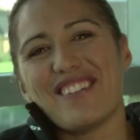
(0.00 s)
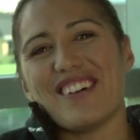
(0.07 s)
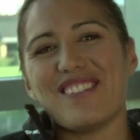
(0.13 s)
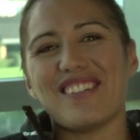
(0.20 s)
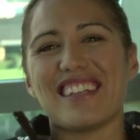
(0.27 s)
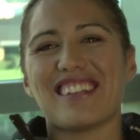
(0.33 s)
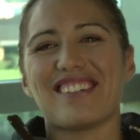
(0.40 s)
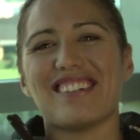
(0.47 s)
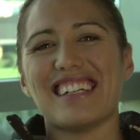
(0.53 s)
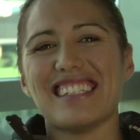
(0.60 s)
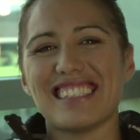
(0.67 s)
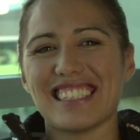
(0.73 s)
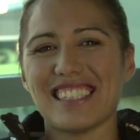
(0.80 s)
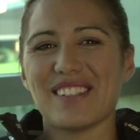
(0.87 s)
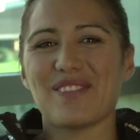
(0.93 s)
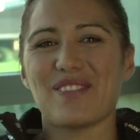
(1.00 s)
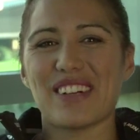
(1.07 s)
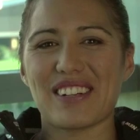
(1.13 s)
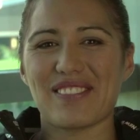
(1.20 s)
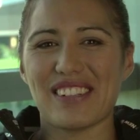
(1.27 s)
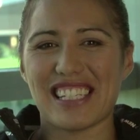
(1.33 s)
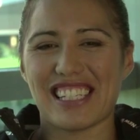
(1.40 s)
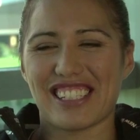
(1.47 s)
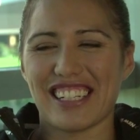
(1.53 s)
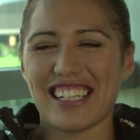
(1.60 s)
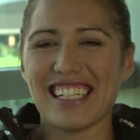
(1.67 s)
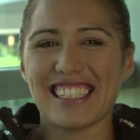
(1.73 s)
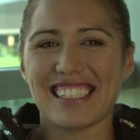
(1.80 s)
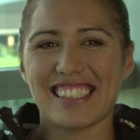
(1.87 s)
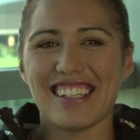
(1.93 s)
Probably the ones that bring me
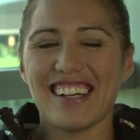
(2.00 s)
treats.